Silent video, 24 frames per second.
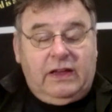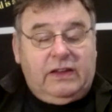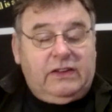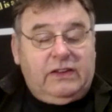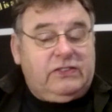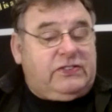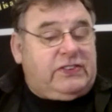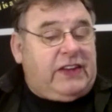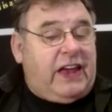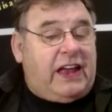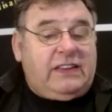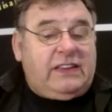
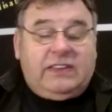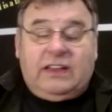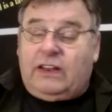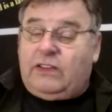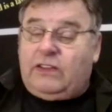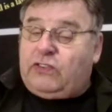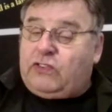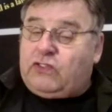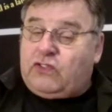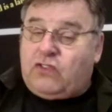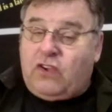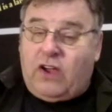Satan
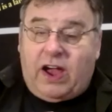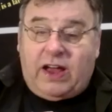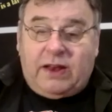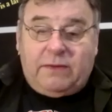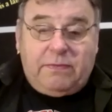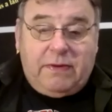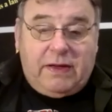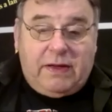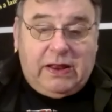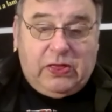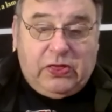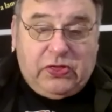has tried
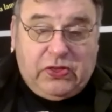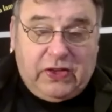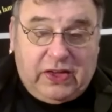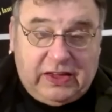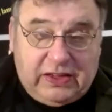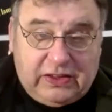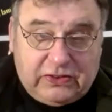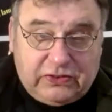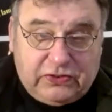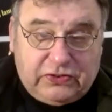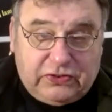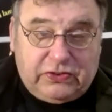many
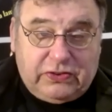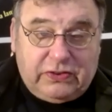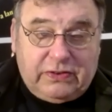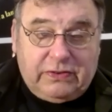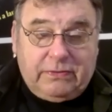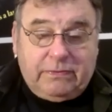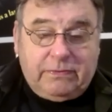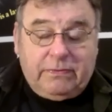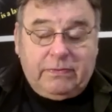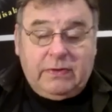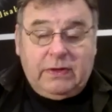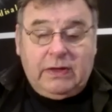things.
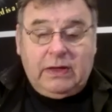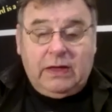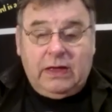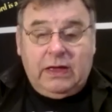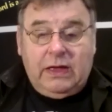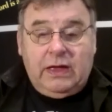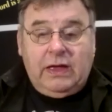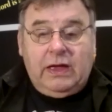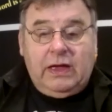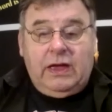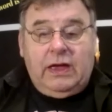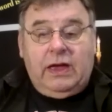
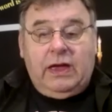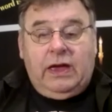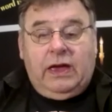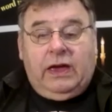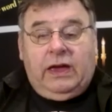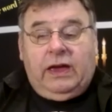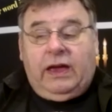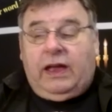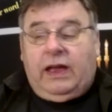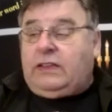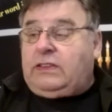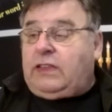
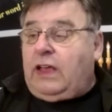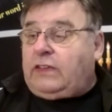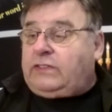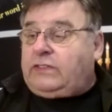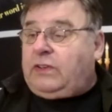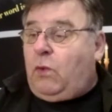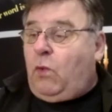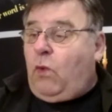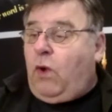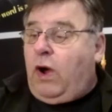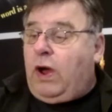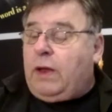He
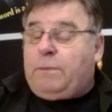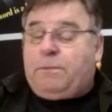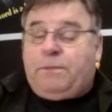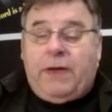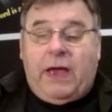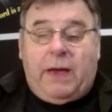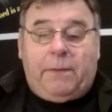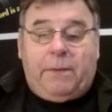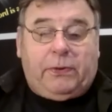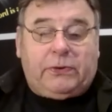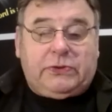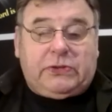doesn't want
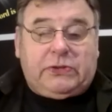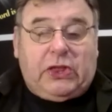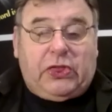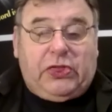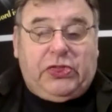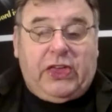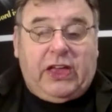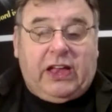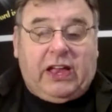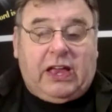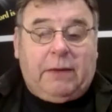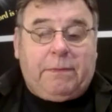people to
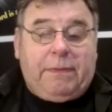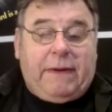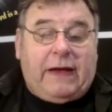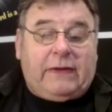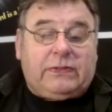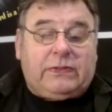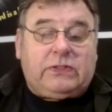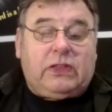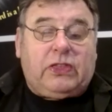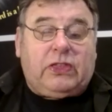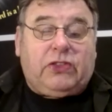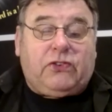think about
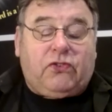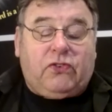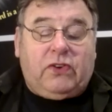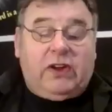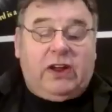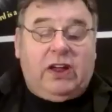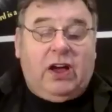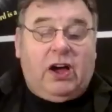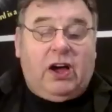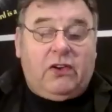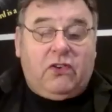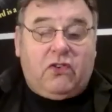the
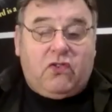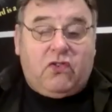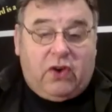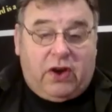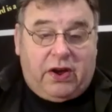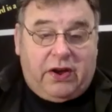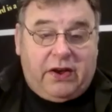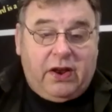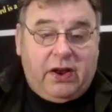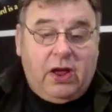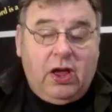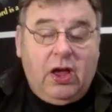
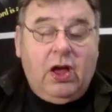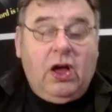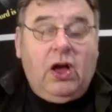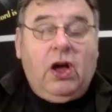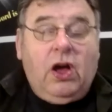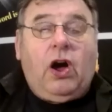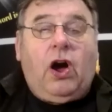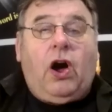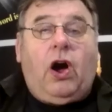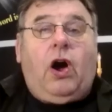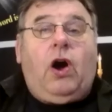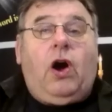300.
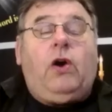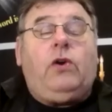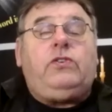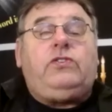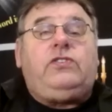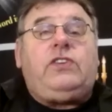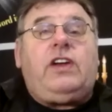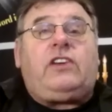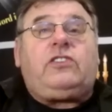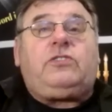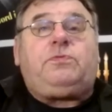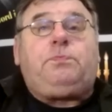Oh,
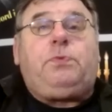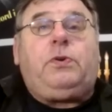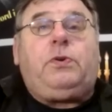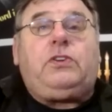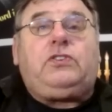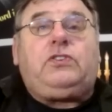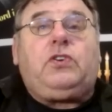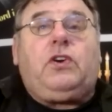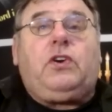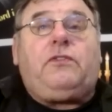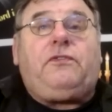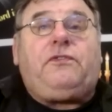just put
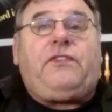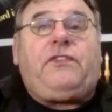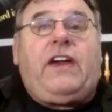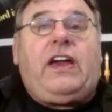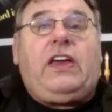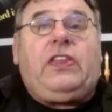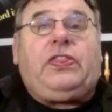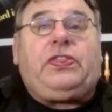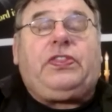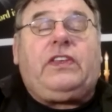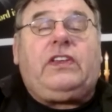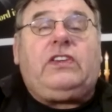your
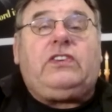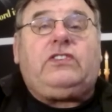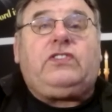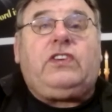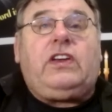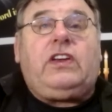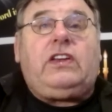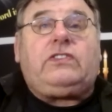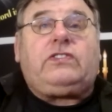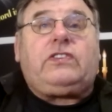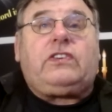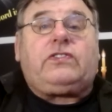faith in
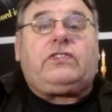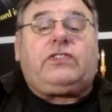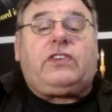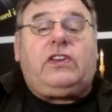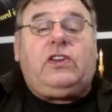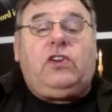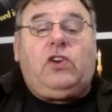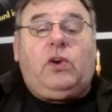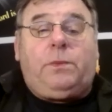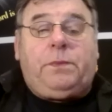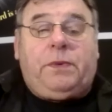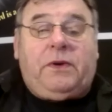Jesus and
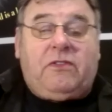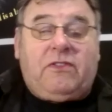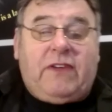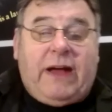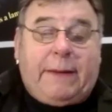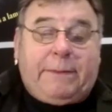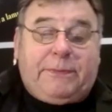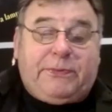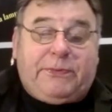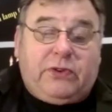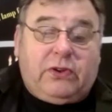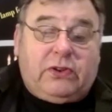you'll be
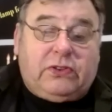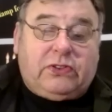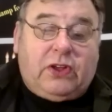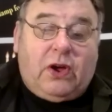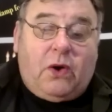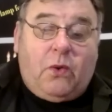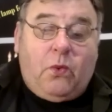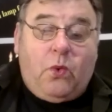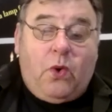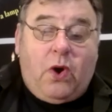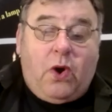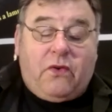raptured.
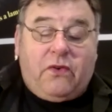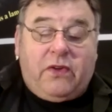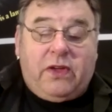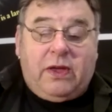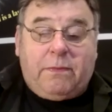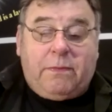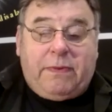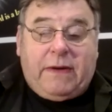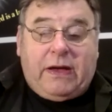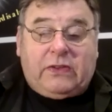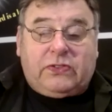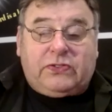Don't worry
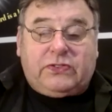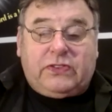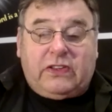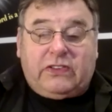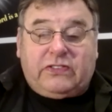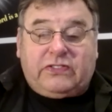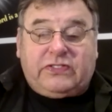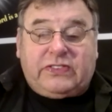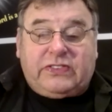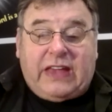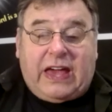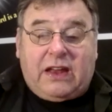about
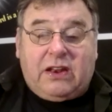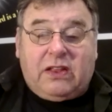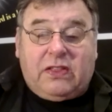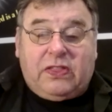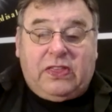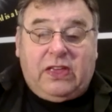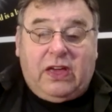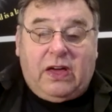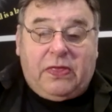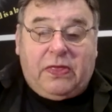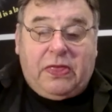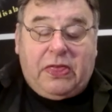this, that, or
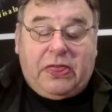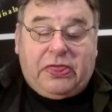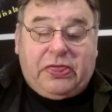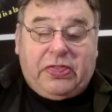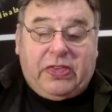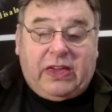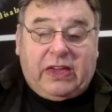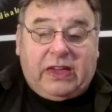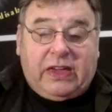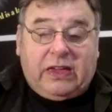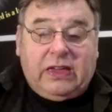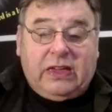the other
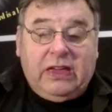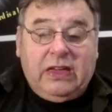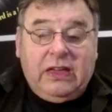thing.